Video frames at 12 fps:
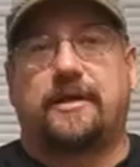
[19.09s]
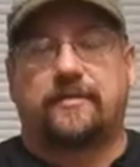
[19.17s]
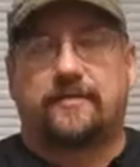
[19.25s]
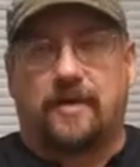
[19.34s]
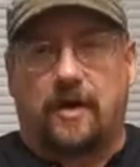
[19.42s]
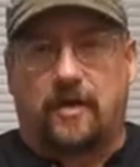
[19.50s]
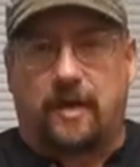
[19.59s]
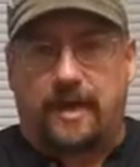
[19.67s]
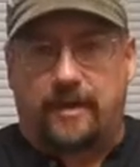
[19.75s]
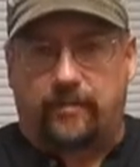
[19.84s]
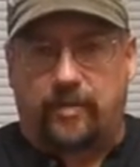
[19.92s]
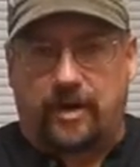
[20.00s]
Years ago, I had
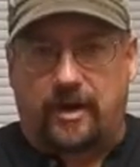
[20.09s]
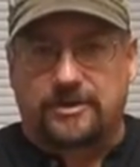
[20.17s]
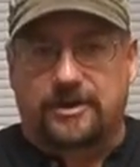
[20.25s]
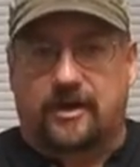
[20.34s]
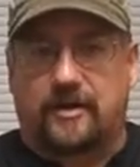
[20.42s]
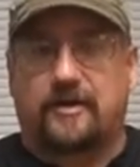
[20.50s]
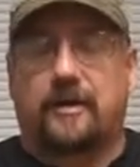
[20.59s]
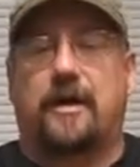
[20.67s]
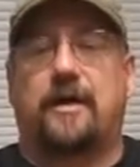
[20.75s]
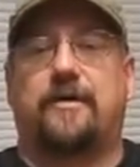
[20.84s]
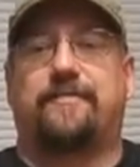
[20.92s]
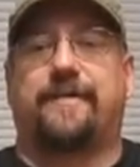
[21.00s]
a production art
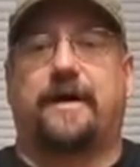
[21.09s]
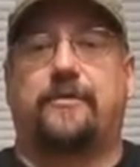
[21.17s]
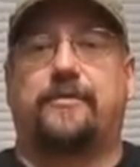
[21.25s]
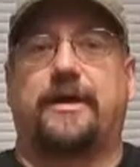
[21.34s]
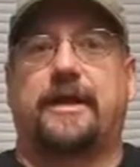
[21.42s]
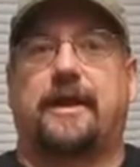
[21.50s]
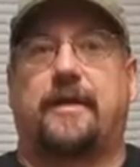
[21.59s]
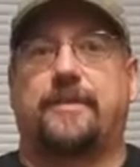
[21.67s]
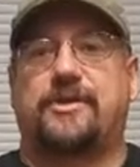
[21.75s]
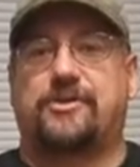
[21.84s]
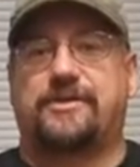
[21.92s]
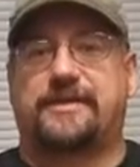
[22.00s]
foundry, and I'm
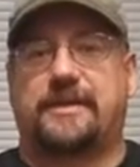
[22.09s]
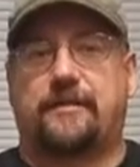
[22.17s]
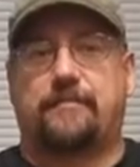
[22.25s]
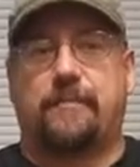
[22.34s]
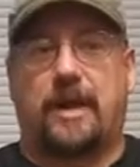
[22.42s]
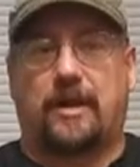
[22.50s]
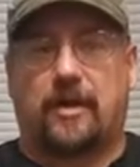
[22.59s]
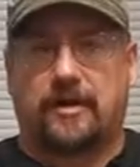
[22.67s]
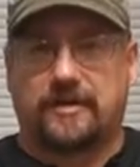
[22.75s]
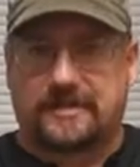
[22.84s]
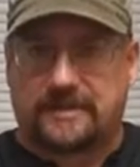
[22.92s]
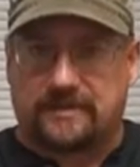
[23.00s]
interested in metal
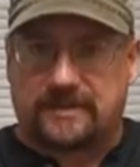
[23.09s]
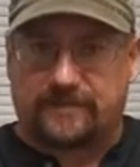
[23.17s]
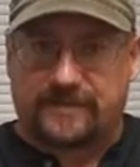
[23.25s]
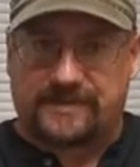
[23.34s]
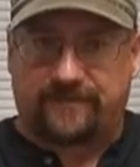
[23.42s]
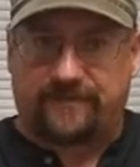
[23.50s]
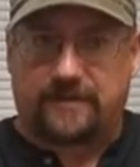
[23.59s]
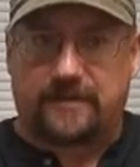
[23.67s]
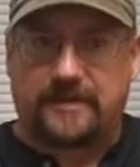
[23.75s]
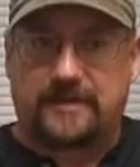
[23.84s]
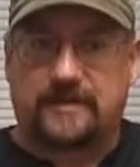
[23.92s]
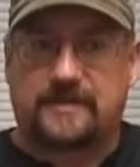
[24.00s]
arts and
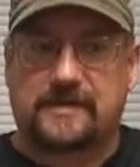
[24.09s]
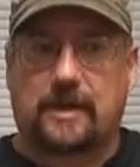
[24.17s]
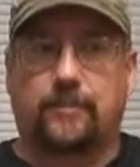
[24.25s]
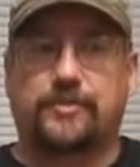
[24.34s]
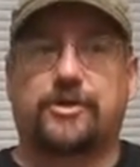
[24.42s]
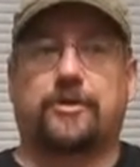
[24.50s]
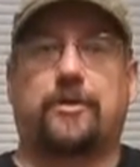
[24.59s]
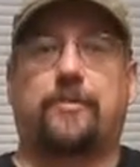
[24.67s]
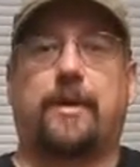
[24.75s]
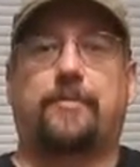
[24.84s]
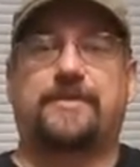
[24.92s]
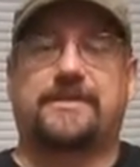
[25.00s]
specifically sculptural,
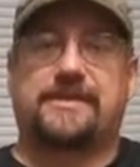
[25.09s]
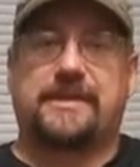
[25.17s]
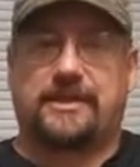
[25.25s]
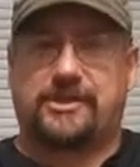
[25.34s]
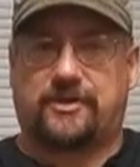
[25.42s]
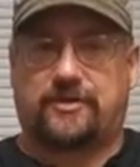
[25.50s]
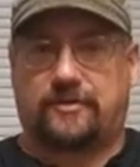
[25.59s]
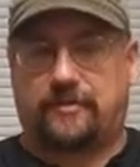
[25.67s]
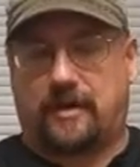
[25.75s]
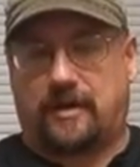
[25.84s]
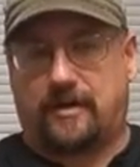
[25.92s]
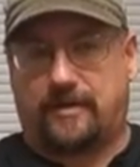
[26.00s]
representational
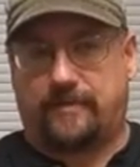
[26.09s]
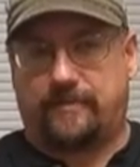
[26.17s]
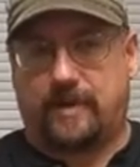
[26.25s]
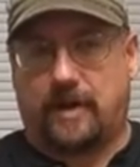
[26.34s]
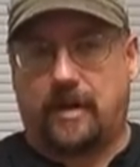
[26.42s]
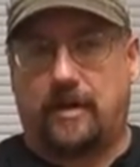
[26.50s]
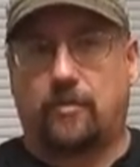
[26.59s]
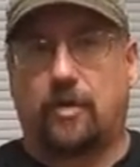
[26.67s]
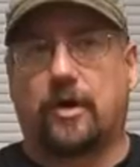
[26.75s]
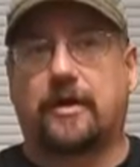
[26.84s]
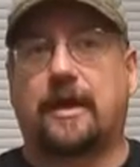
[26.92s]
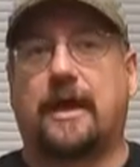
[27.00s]

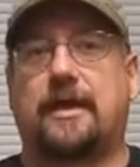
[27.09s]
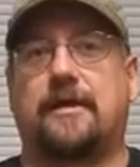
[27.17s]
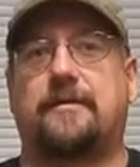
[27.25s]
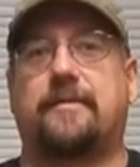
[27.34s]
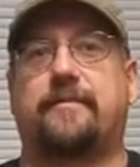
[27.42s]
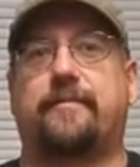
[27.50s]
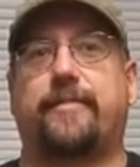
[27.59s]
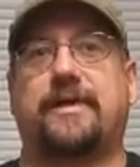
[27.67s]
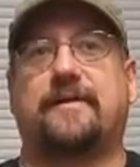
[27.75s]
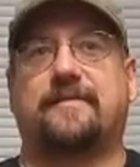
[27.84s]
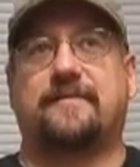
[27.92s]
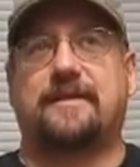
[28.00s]
work. And
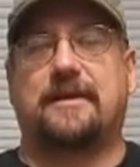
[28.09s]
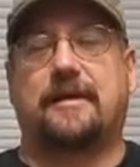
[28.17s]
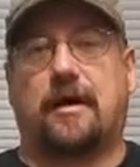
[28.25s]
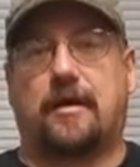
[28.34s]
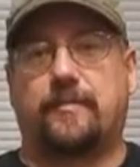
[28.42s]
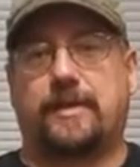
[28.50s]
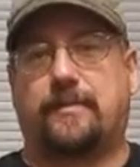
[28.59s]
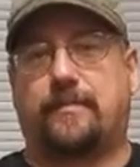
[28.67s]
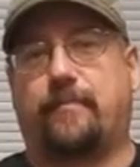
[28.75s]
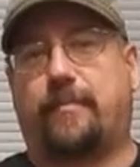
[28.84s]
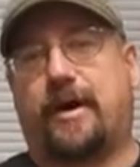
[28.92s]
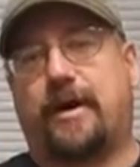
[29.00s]
because of the economy,
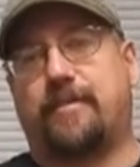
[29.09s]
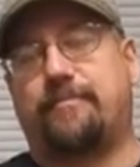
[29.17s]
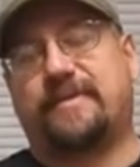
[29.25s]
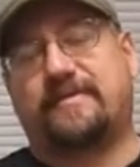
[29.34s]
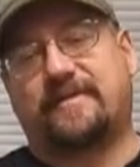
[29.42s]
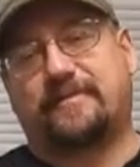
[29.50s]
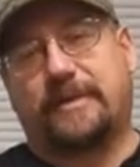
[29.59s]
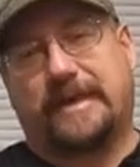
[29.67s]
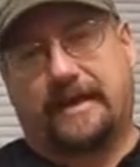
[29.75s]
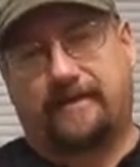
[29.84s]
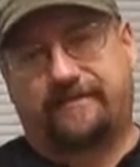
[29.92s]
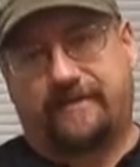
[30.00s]
my business
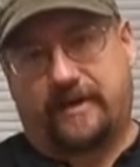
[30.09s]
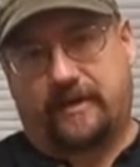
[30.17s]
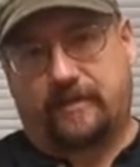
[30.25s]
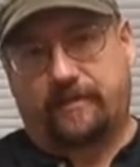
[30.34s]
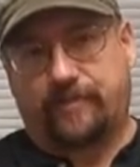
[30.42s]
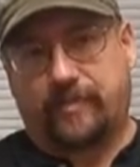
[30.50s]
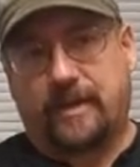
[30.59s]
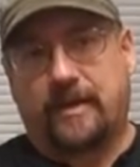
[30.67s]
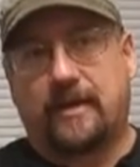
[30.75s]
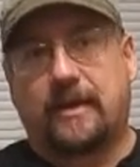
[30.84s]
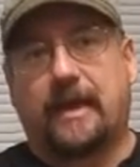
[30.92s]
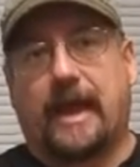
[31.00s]
began to fail.
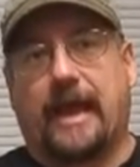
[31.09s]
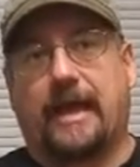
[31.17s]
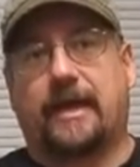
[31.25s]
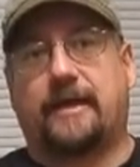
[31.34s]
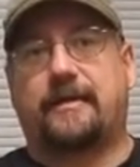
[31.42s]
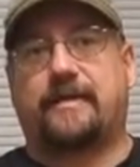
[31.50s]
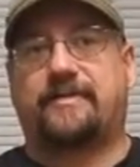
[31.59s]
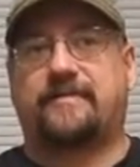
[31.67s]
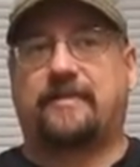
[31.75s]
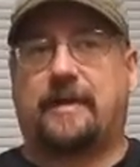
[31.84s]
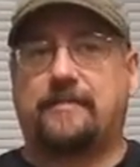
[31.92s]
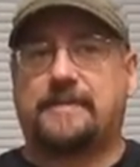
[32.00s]
And at the
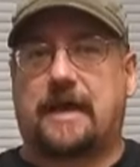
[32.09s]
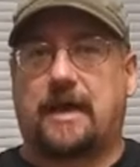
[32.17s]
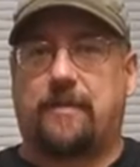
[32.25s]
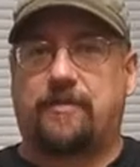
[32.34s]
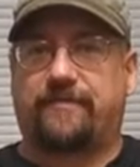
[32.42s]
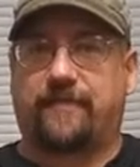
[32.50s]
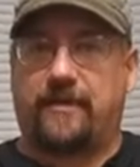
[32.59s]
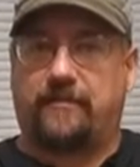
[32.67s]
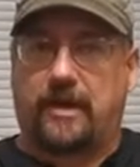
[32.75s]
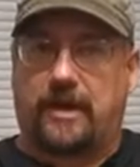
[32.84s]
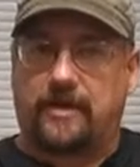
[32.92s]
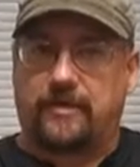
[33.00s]
same time, a friend of
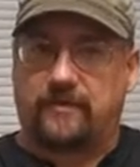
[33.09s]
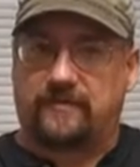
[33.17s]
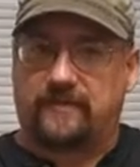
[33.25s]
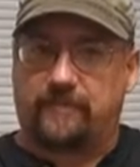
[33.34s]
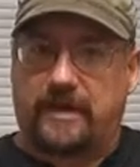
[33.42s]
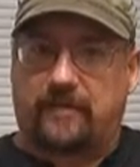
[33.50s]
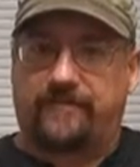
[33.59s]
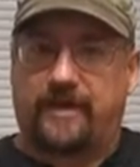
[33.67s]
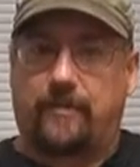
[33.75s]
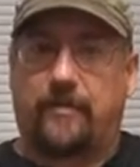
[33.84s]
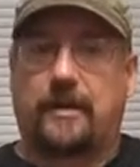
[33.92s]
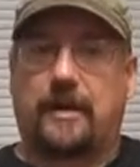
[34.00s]
mine who was a metal
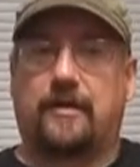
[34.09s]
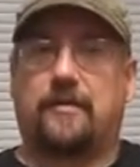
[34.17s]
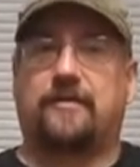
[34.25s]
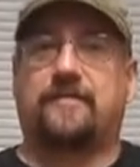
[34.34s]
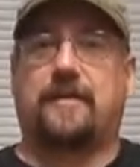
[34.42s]
fabricator,